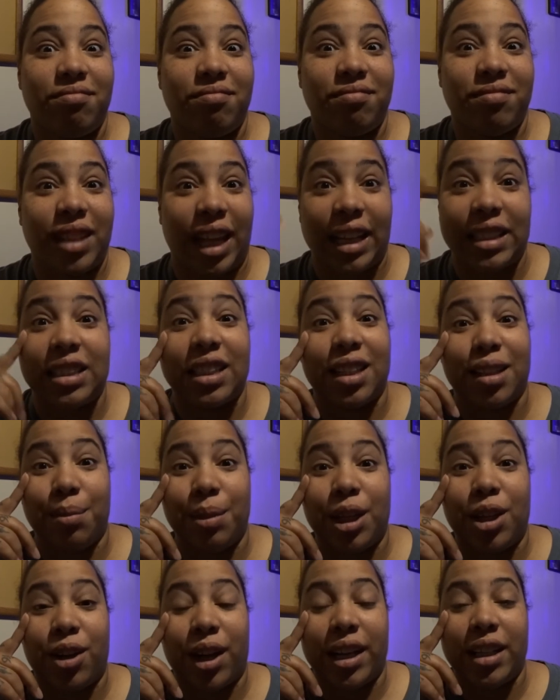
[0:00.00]
That's gonna
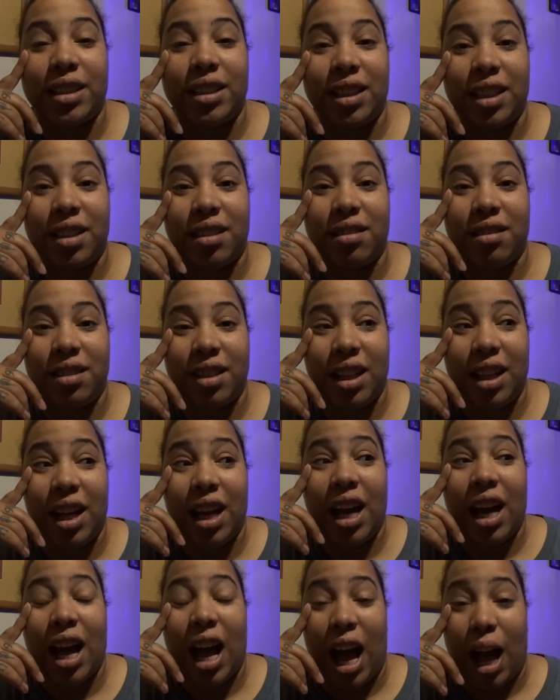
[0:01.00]
be crazy.
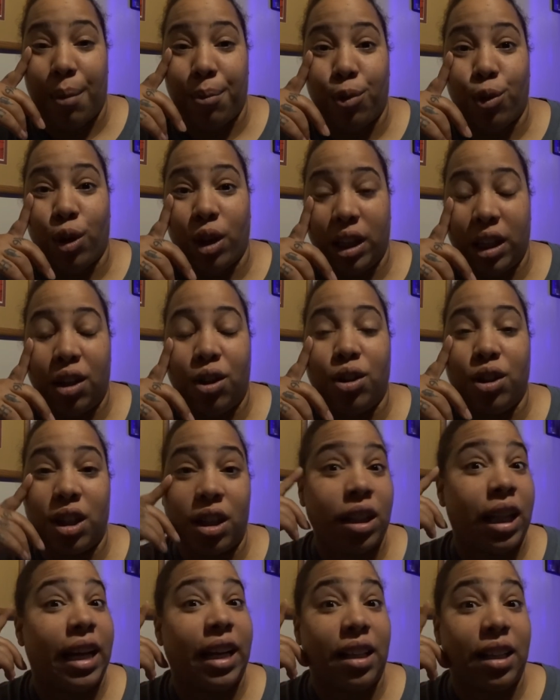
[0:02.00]
I'm really gonna
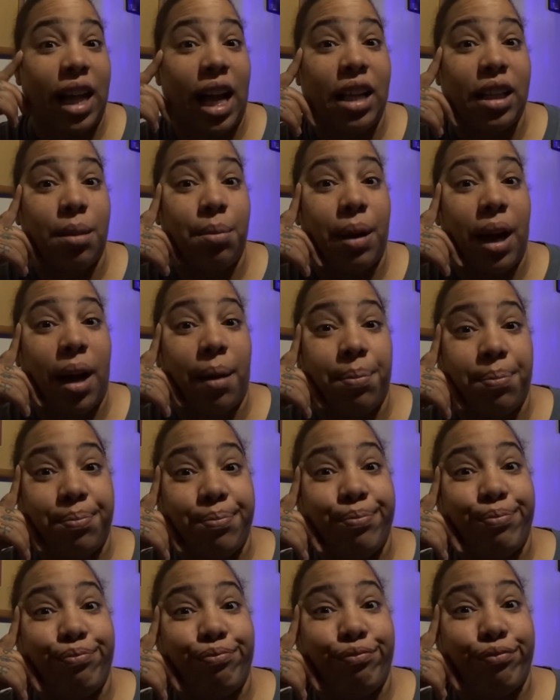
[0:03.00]
look like a lollipop.
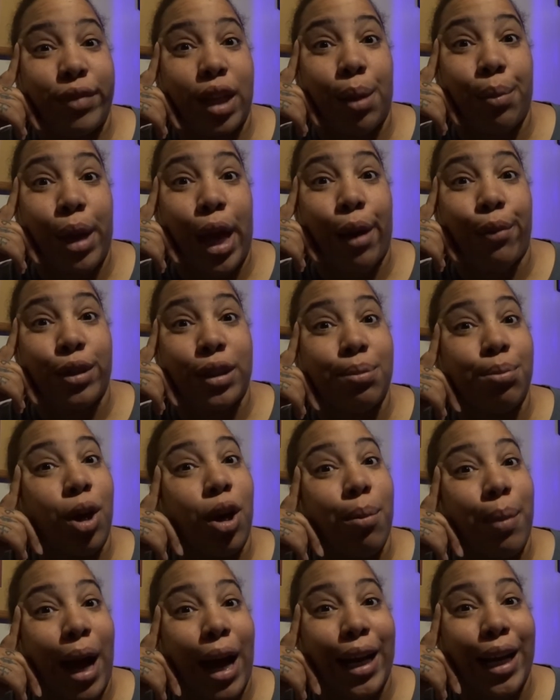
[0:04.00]
I'm gonna have a
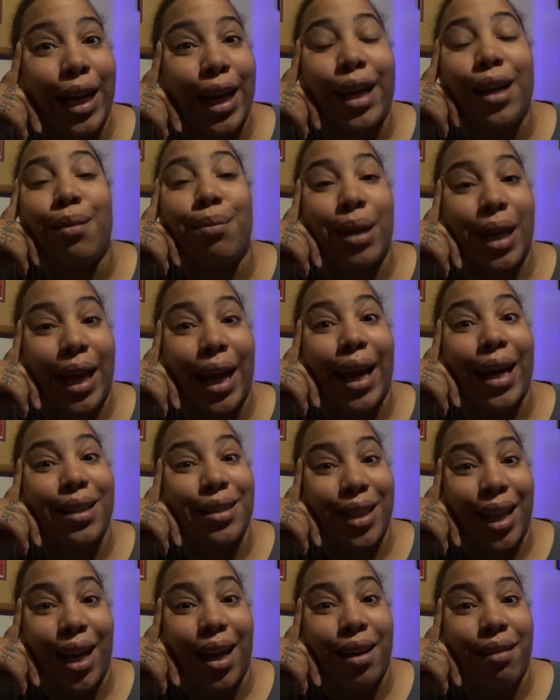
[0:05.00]
small body and a big ass
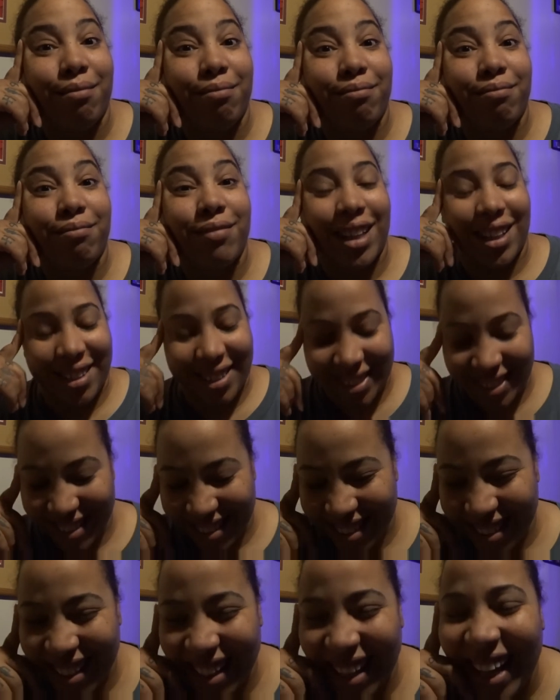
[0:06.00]
head.
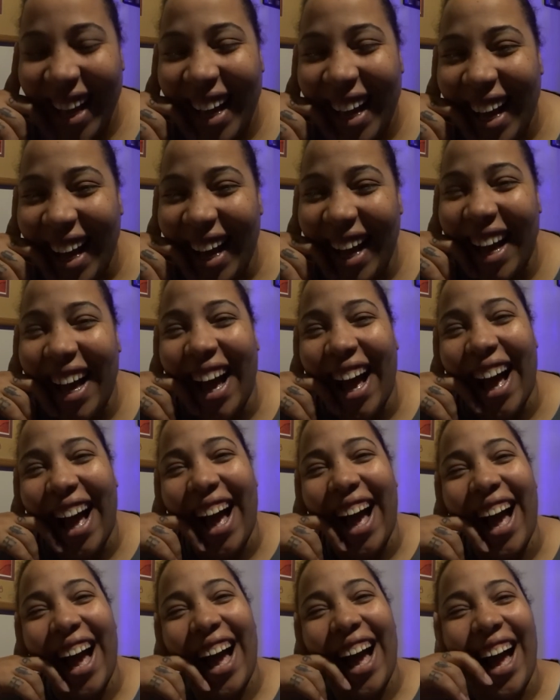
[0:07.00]

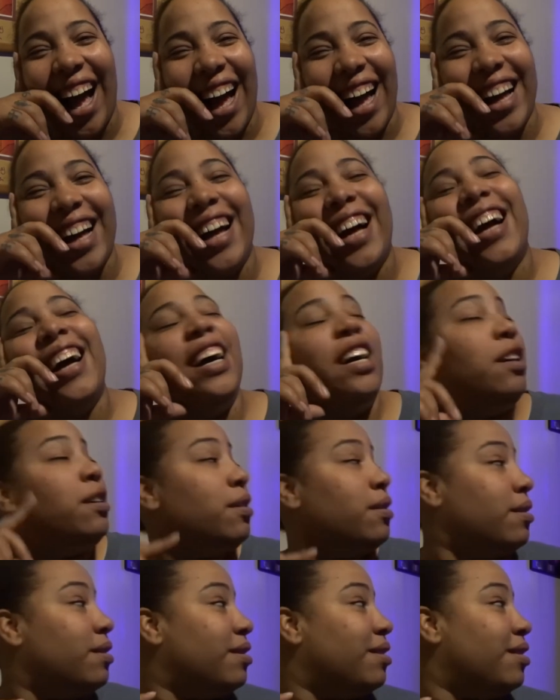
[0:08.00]
I hope you
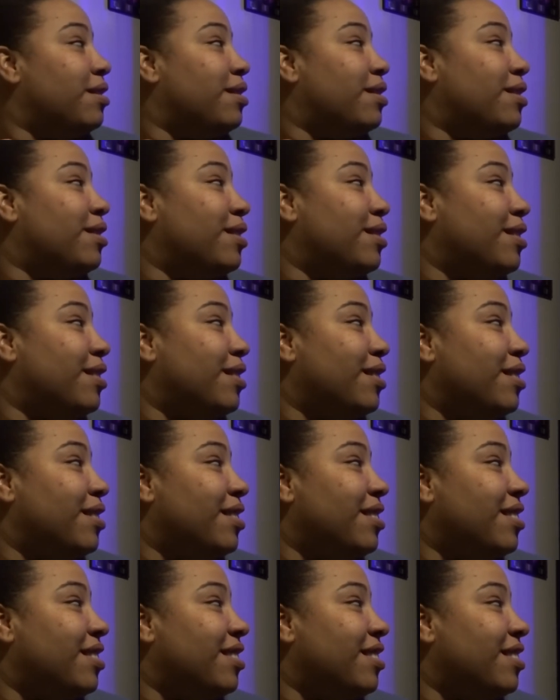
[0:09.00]
understood that my
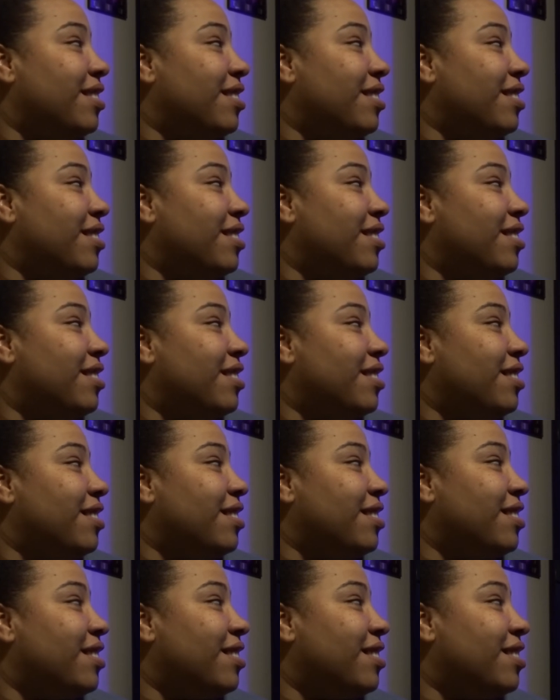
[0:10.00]
channel's completely
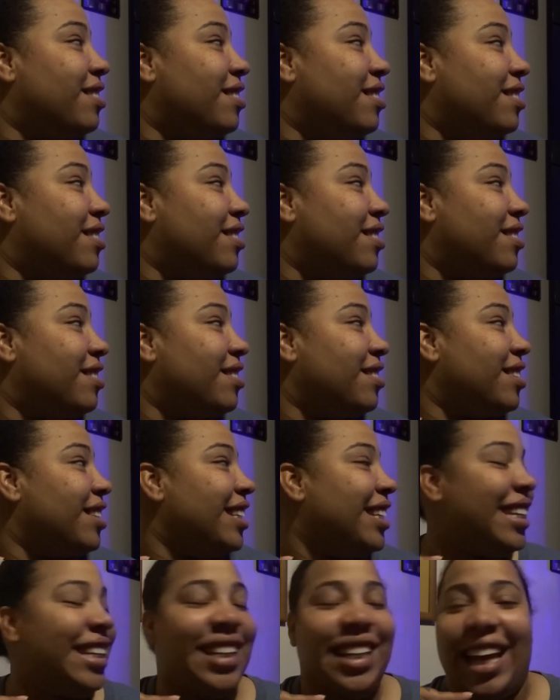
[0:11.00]
different. I don't do
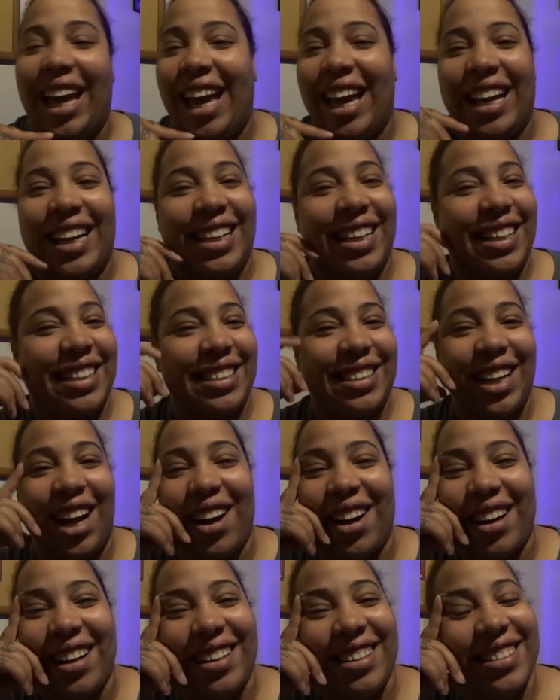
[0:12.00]
health. Yeah,
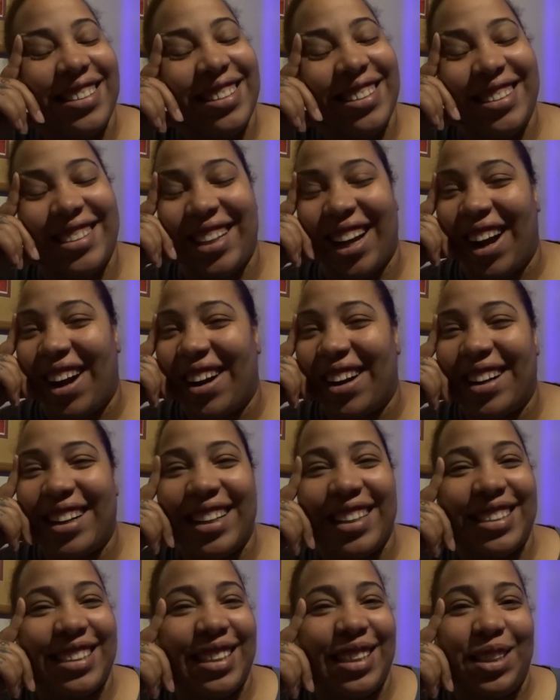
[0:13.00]
Tara
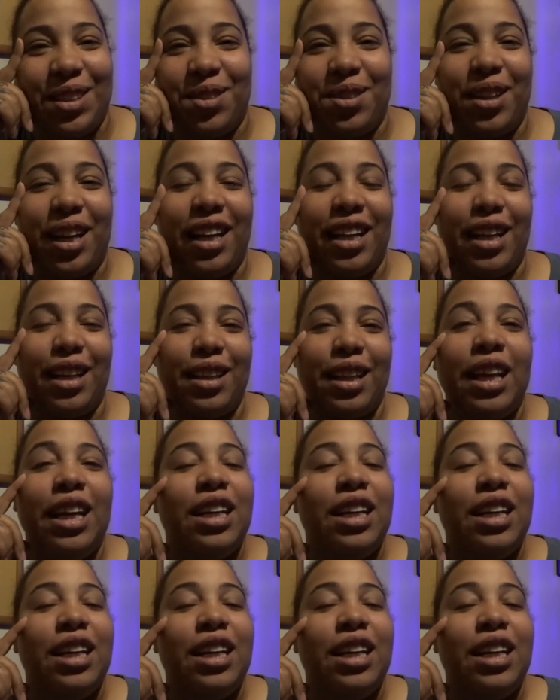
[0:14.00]
doesn't do any.